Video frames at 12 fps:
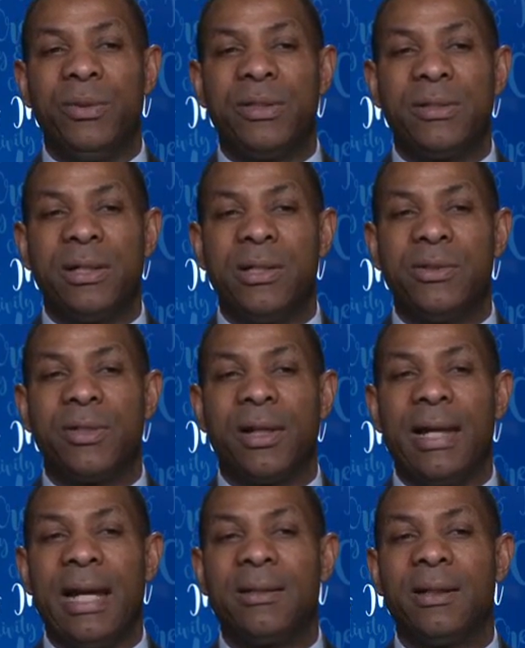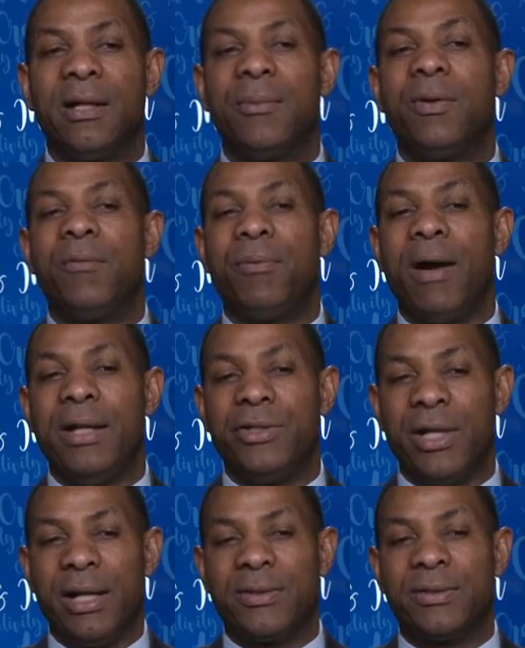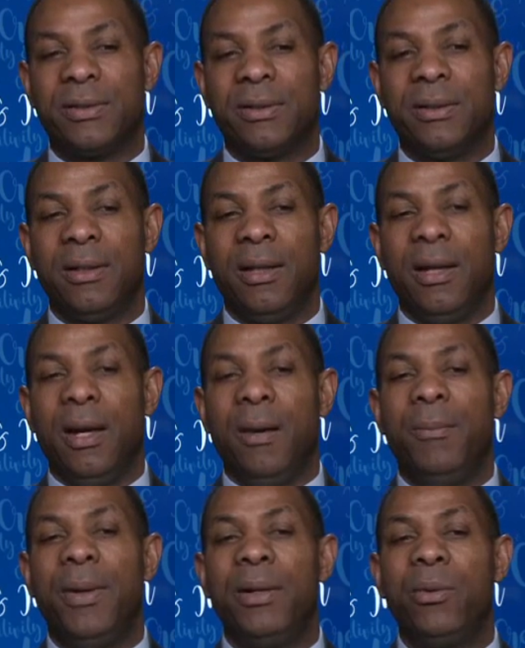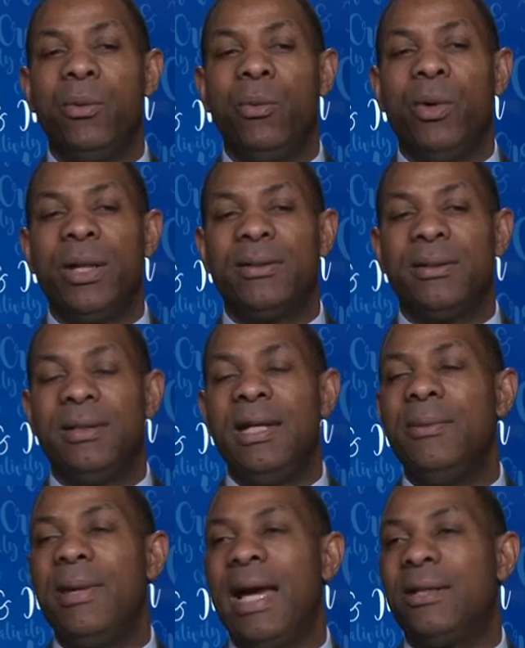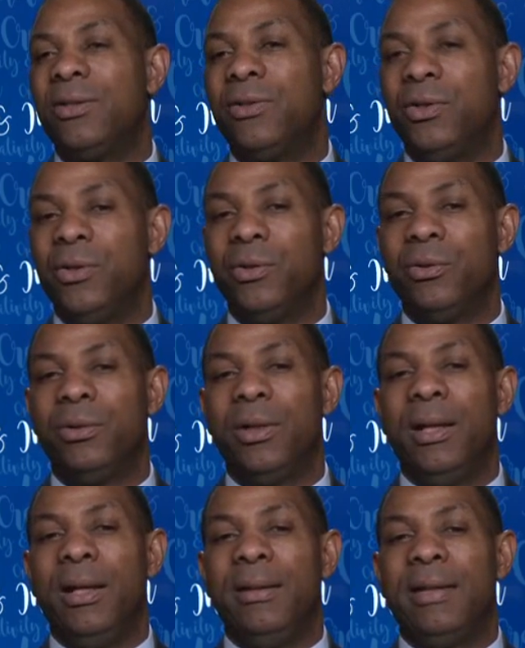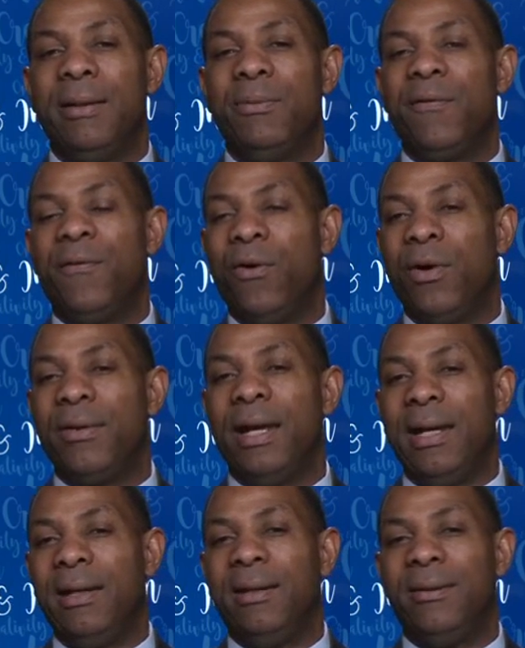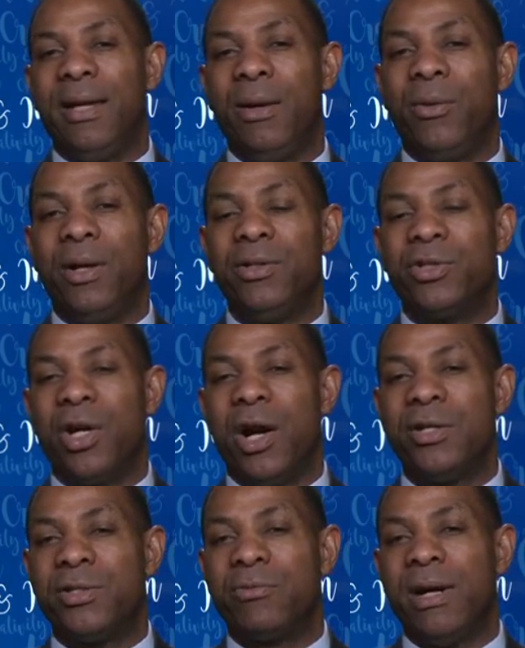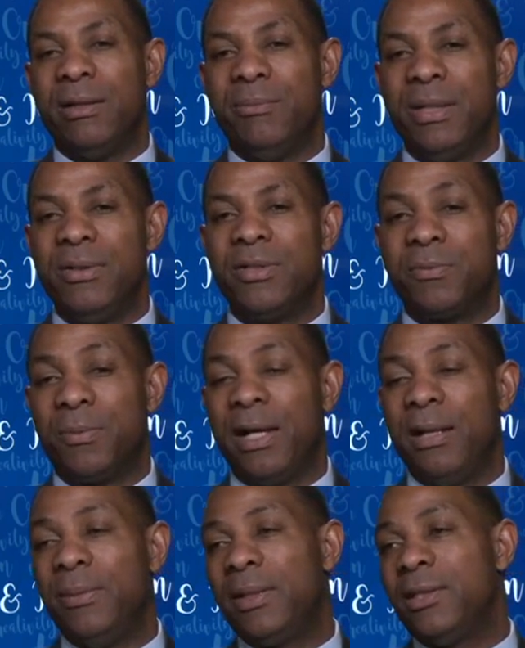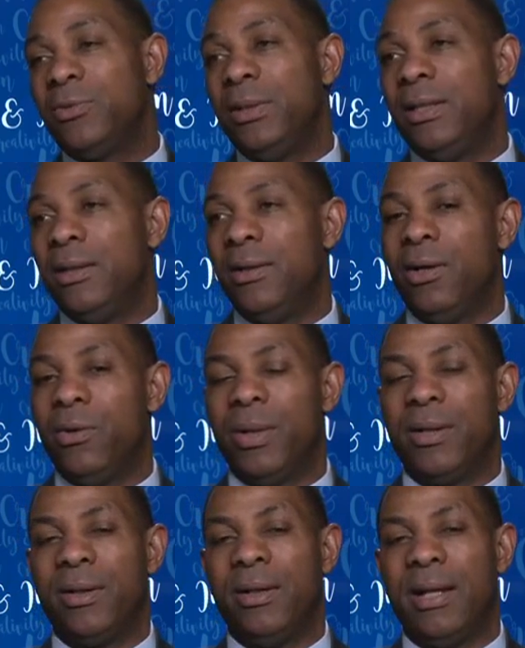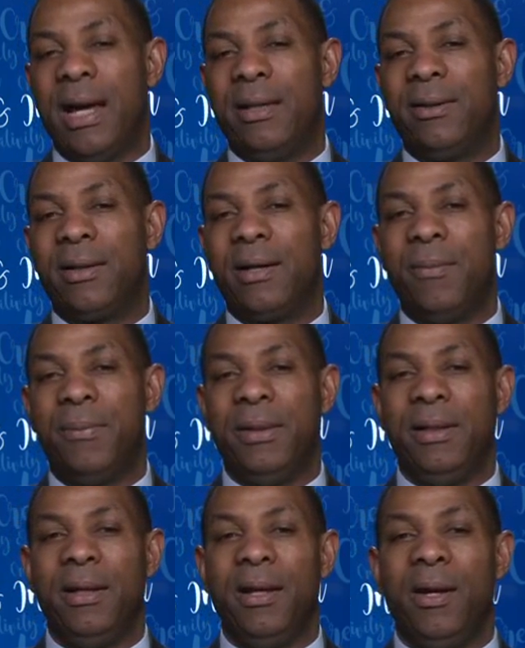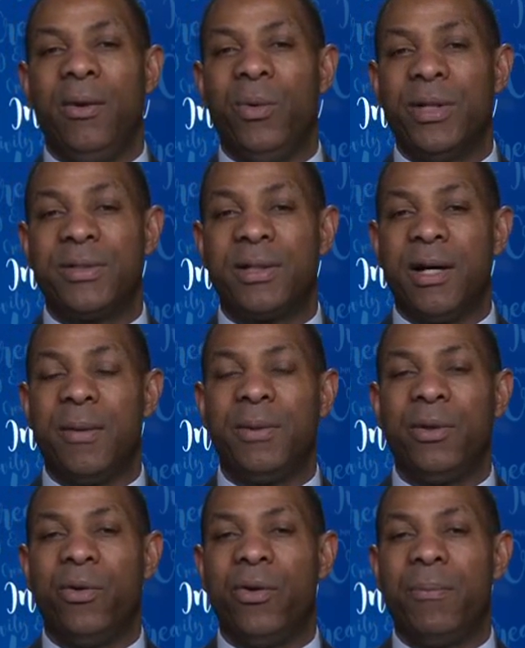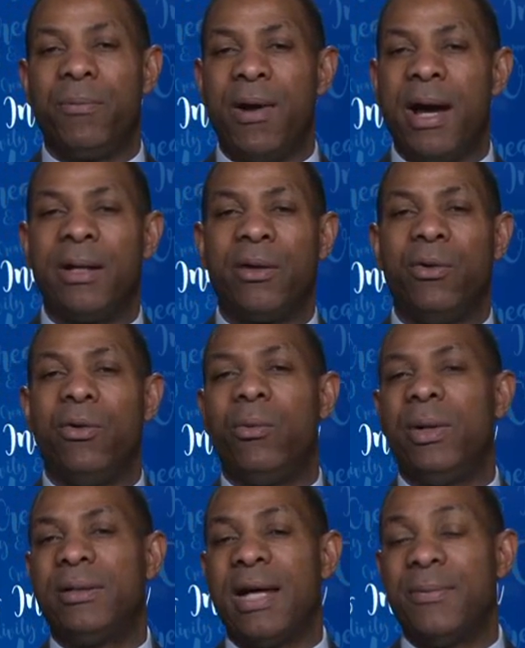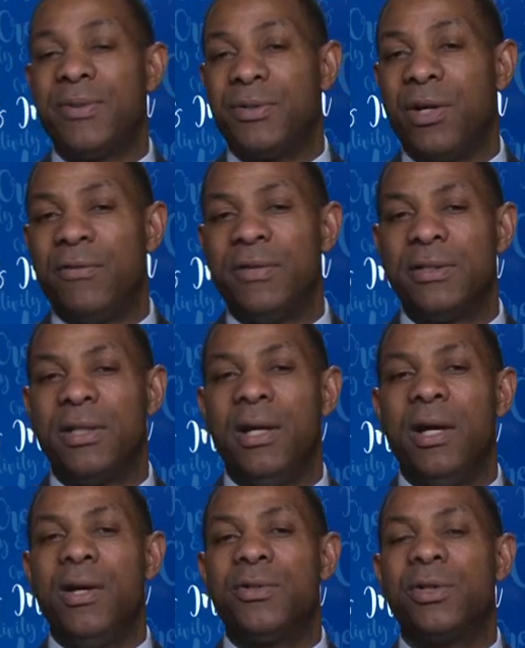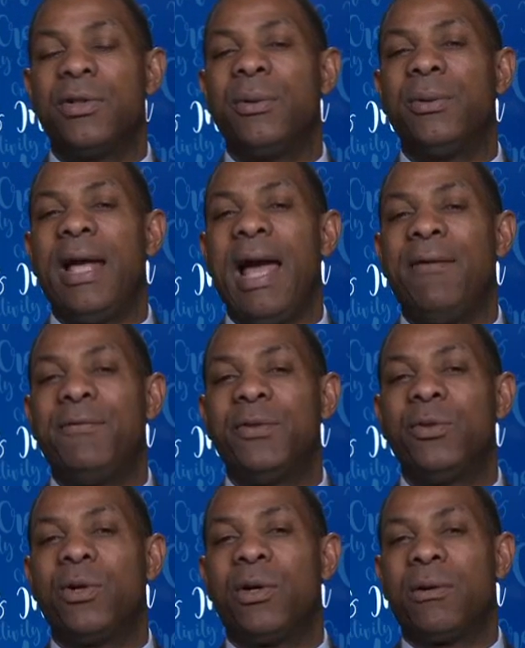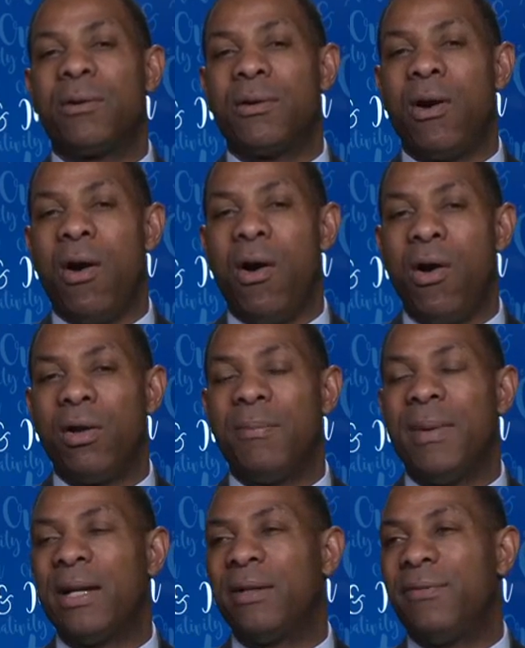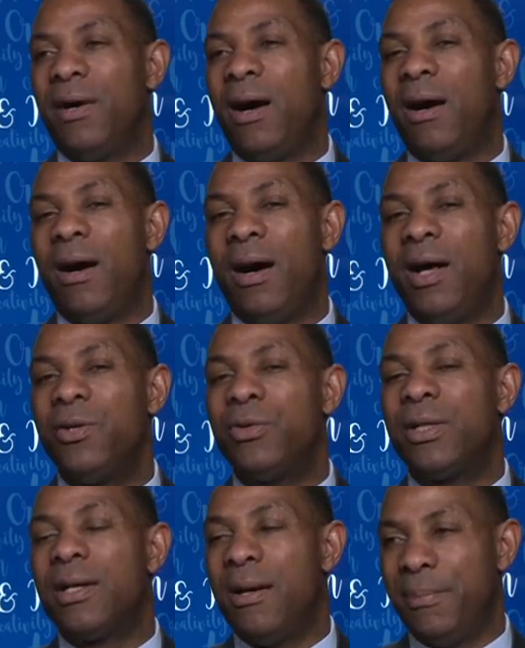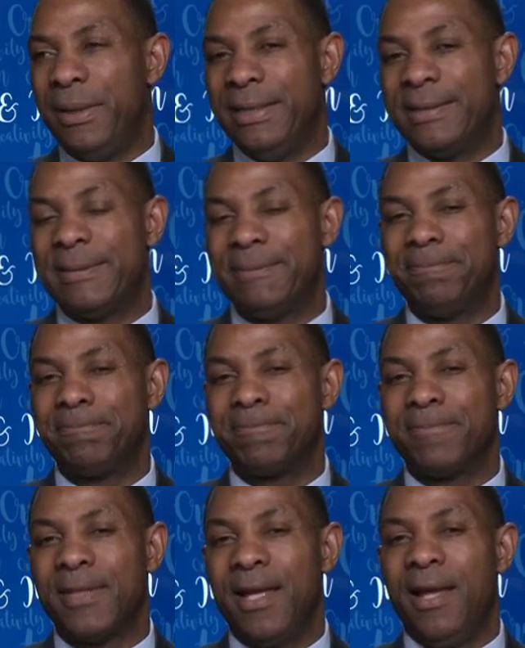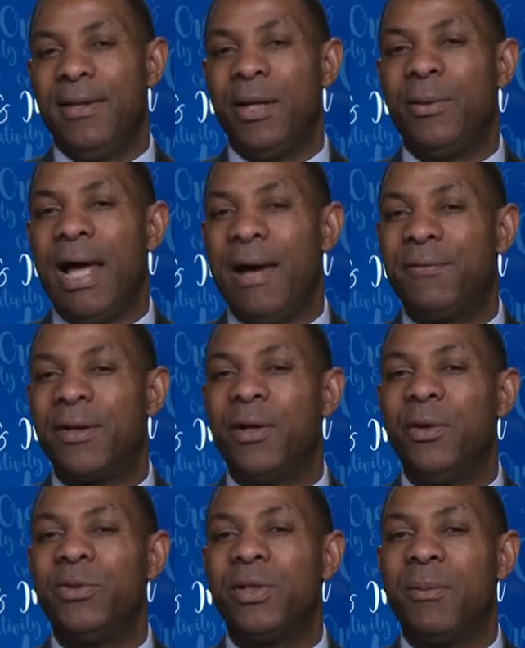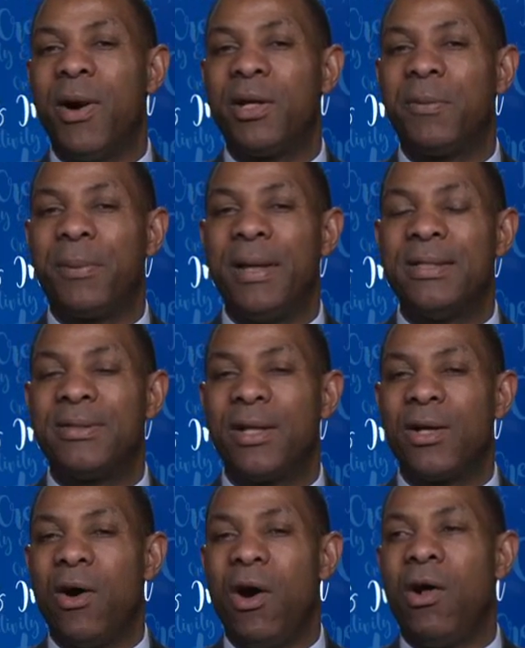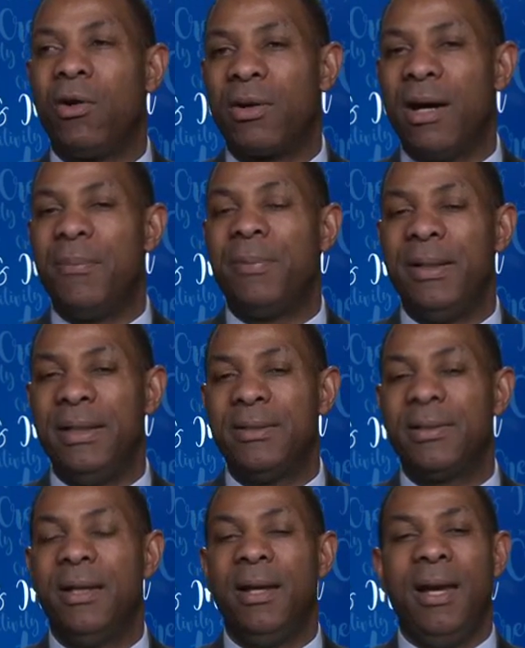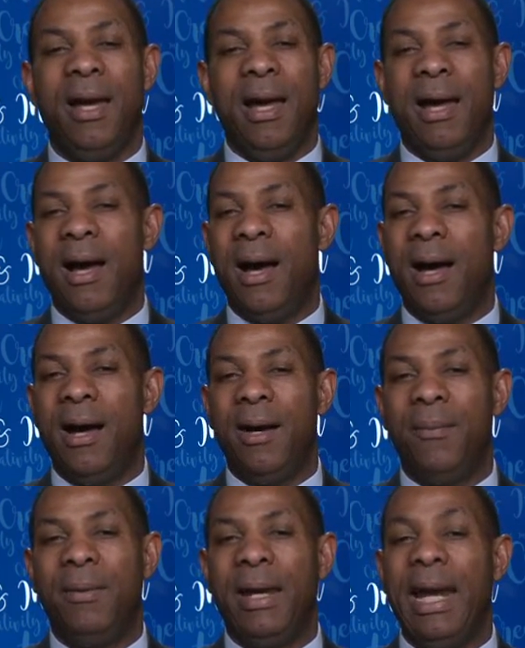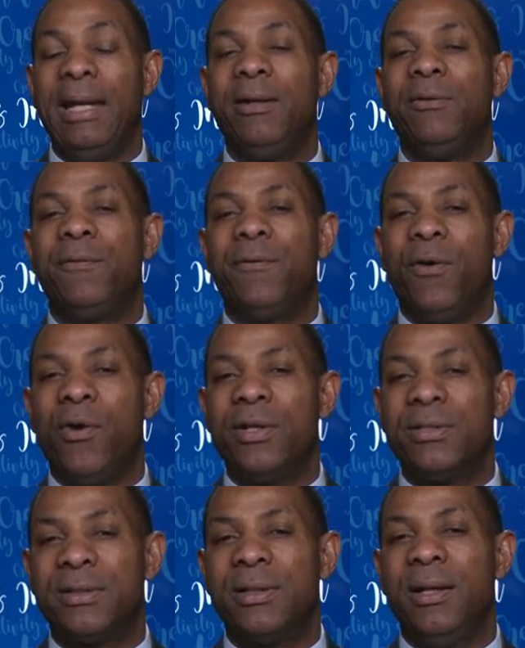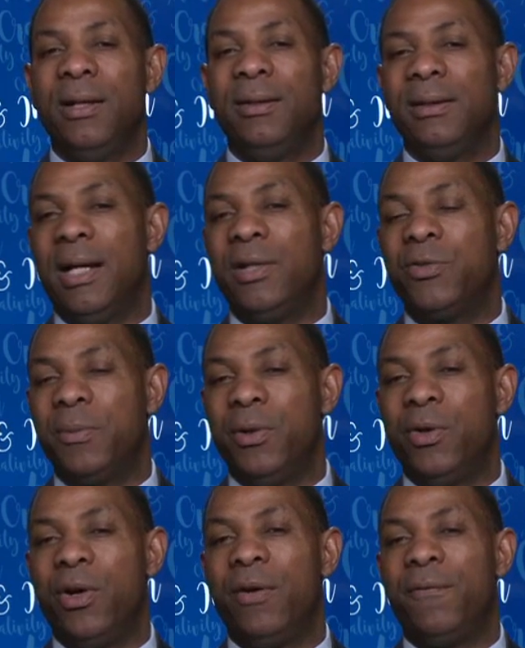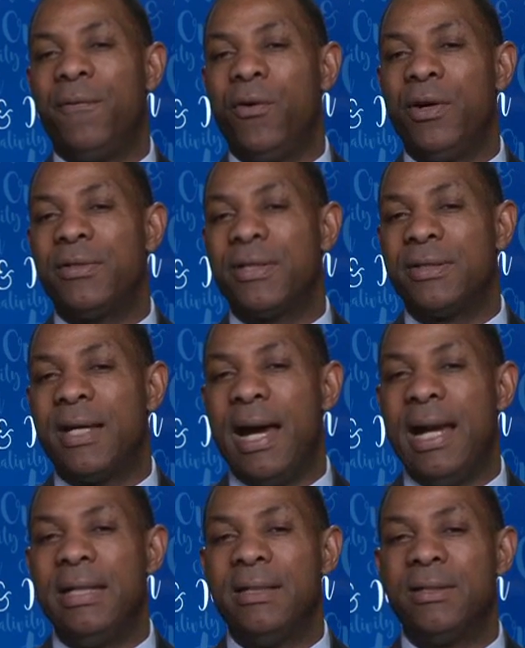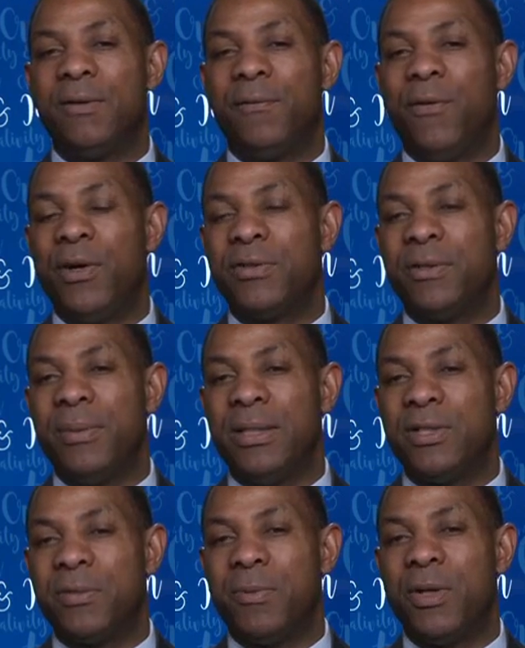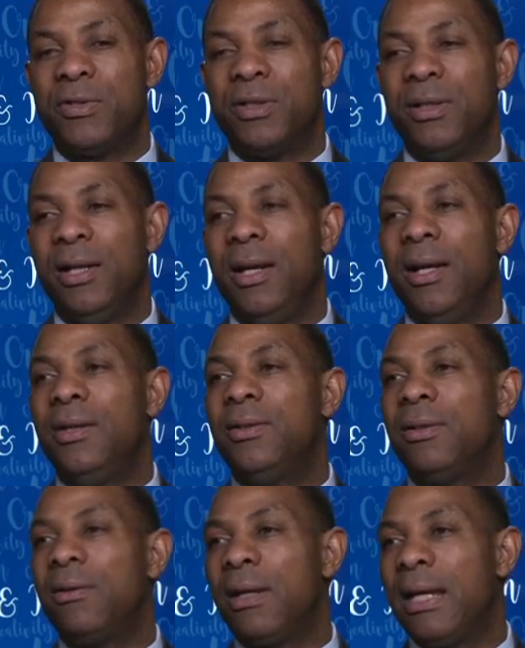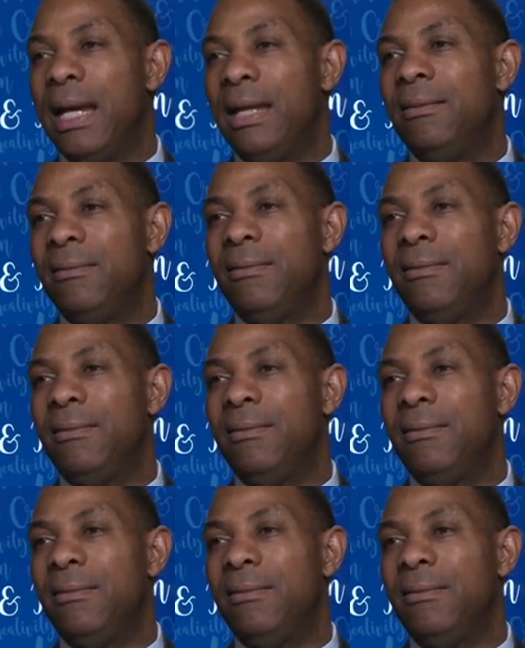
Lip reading: select a number of projects. But what the team had to do, that before they weren't charged to write a business plan because we didn't know whether or not the company was a company or a product or what type of service. So they would have to call about 100 companies. They would have to go to the marketplace and call companies, and it forced the entrepreneur, it forced the scientist, it forced the business person to get